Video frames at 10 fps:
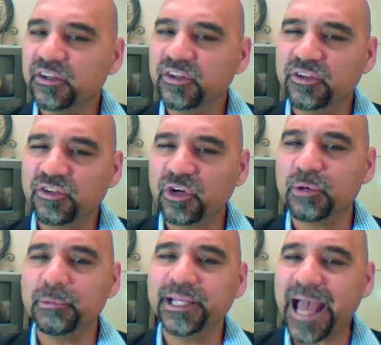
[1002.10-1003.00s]

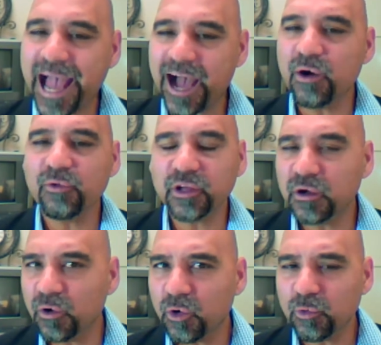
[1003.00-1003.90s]
Planners need to
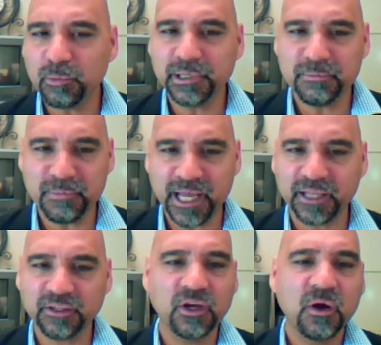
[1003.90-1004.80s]
determine
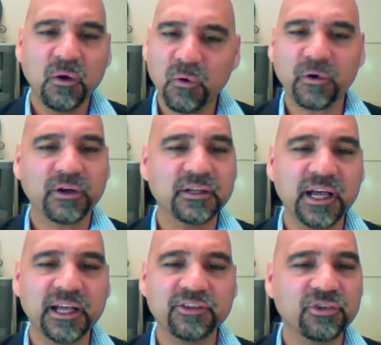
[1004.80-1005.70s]
how the goal will
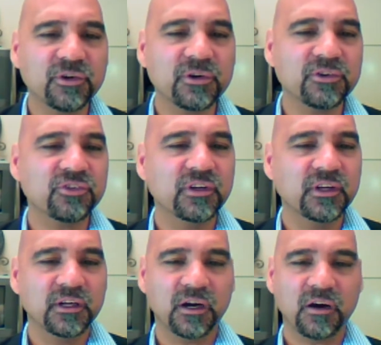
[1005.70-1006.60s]
be met.
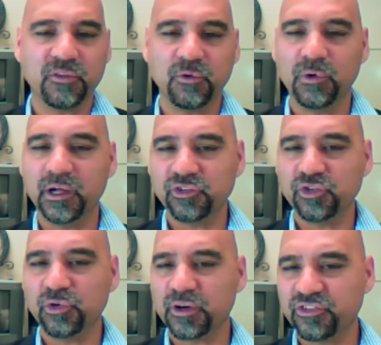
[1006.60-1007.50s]

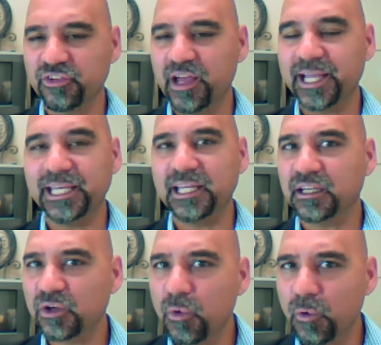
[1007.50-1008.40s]
Organizers are the
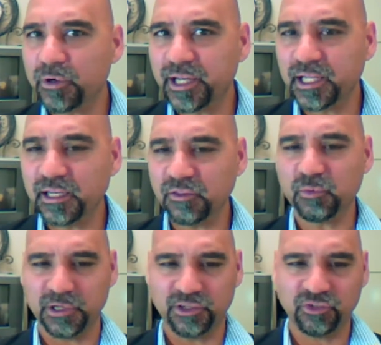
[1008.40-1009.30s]
ones who are
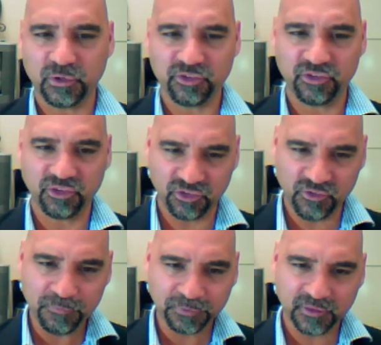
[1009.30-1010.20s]
assigning and
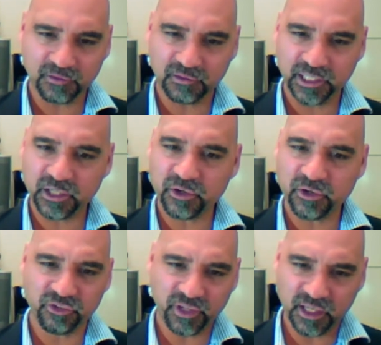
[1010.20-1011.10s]
coordinating the
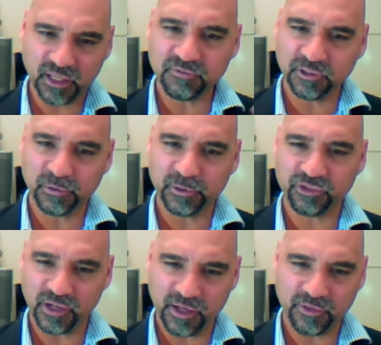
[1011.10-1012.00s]
resources. The
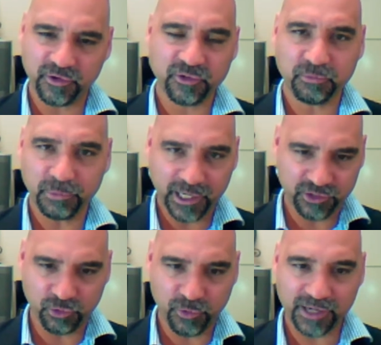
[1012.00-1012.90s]
leaders
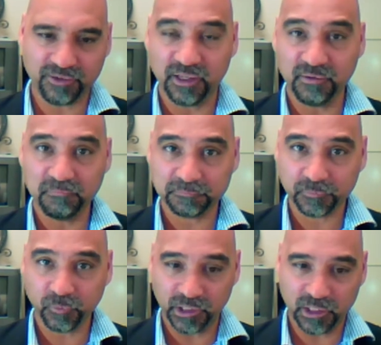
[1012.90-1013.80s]
influence
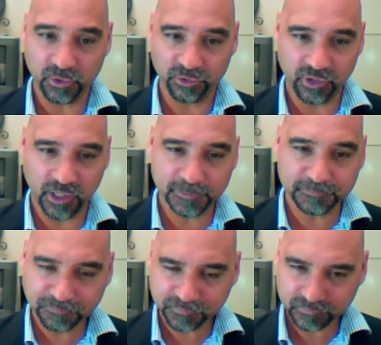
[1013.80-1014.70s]
others by
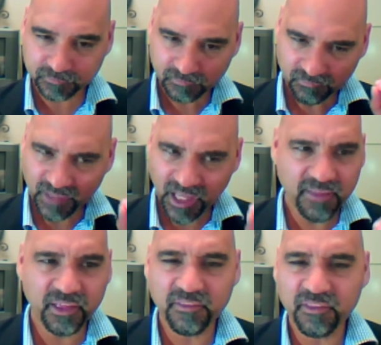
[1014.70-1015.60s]
directing what
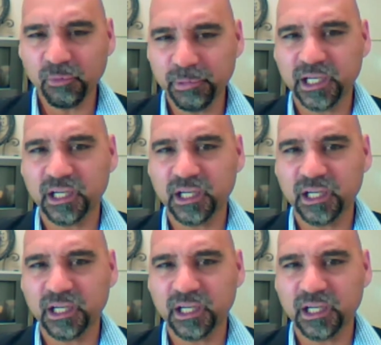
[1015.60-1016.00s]
goes on.